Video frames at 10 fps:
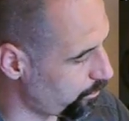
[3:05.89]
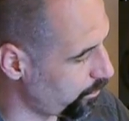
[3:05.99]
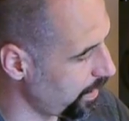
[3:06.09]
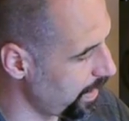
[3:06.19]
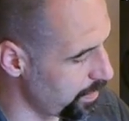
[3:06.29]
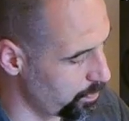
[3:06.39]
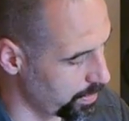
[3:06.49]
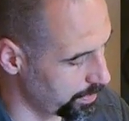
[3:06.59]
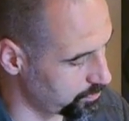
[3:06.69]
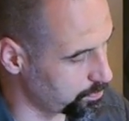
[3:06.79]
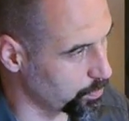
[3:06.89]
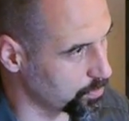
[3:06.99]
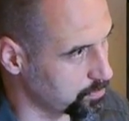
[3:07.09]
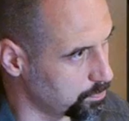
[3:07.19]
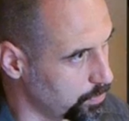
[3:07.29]
play where it's
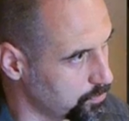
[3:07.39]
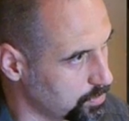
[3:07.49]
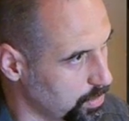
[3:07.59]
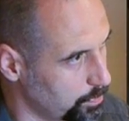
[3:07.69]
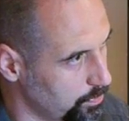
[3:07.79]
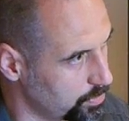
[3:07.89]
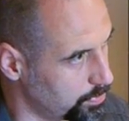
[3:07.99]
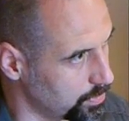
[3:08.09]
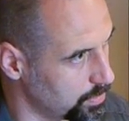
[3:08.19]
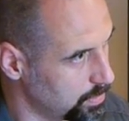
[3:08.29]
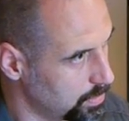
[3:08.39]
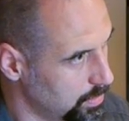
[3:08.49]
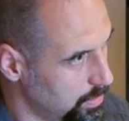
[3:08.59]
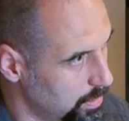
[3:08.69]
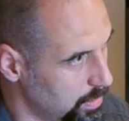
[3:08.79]
most comfortable
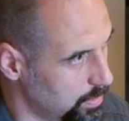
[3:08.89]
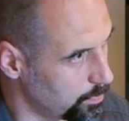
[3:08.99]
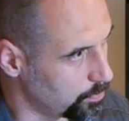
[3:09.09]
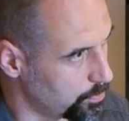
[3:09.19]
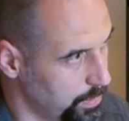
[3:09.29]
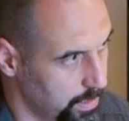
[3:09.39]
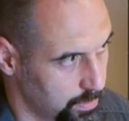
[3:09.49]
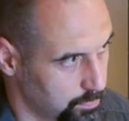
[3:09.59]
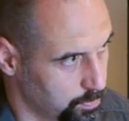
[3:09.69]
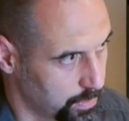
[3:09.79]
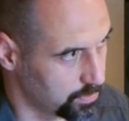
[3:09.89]
to play a